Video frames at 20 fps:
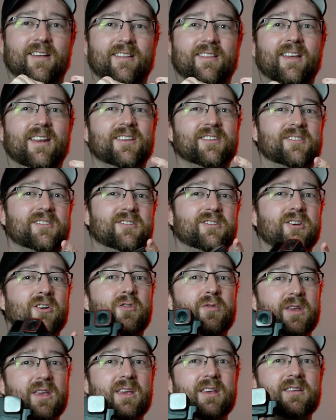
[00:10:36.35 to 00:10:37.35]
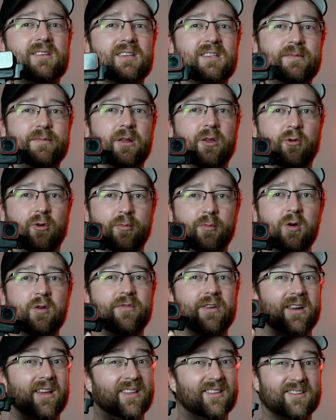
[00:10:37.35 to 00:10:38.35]
That is so easy to be able to
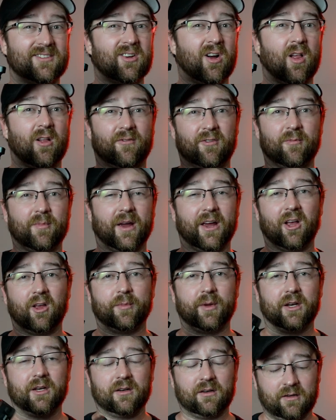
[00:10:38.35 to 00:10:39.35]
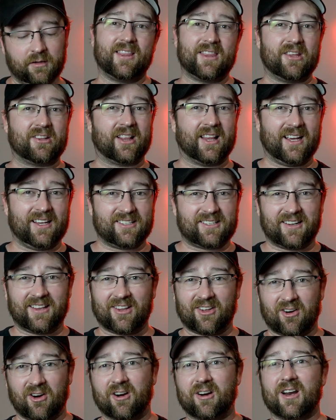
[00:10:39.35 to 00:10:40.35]
remove it and install it from my helmet. Now, the last
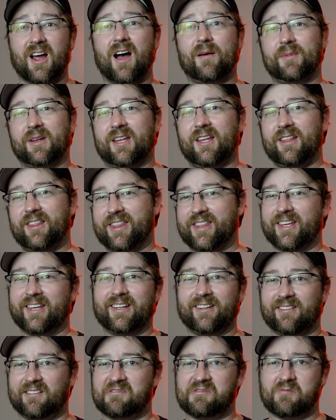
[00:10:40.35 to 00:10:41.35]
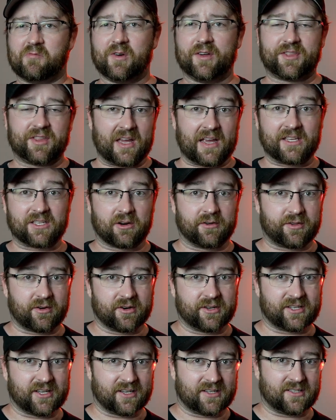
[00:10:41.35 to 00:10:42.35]
little ergonomic-y thing with the
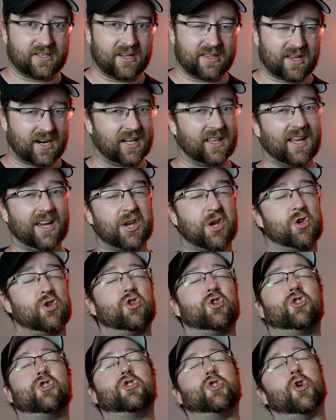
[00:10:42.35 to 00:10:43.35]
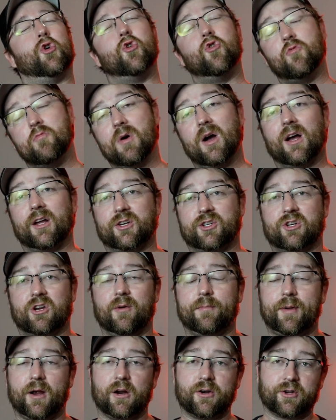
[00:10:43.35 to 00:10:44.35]
Insta360 that I like so much
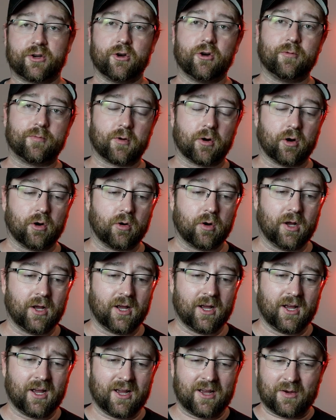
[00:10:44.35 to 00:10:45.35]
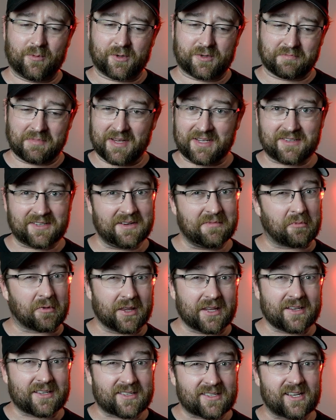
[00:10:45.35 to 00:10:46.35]
compared to GoPro, which may seem
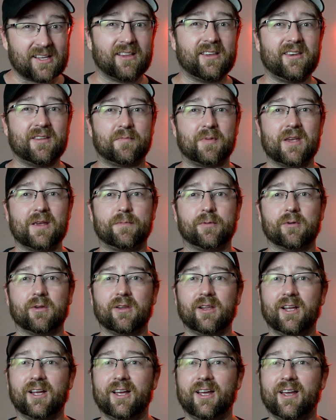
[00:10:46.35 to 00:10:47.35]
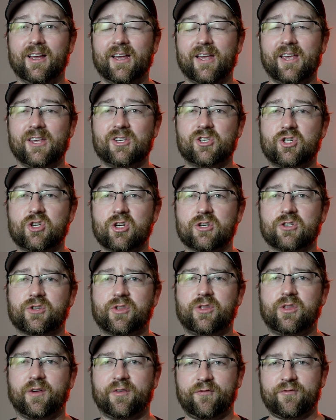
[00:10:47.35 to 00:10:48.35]
really silly to people, is
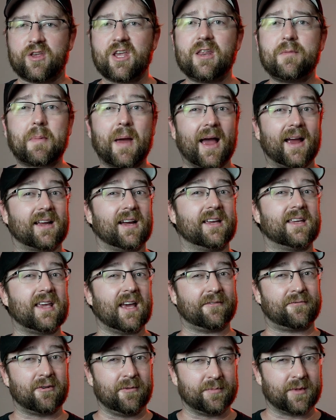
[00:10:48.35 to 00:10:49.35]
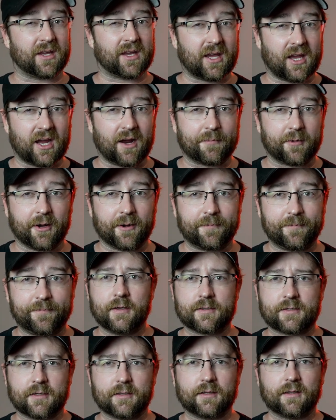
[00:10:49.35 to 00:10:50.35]
just the feedback I get from the camera.
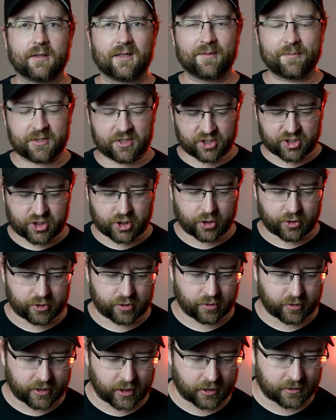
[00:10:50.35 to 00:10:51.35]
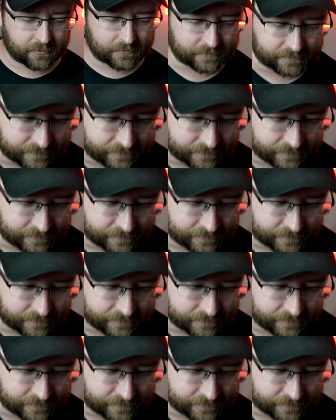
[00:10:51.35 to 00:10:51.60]
So let me just show you, okay?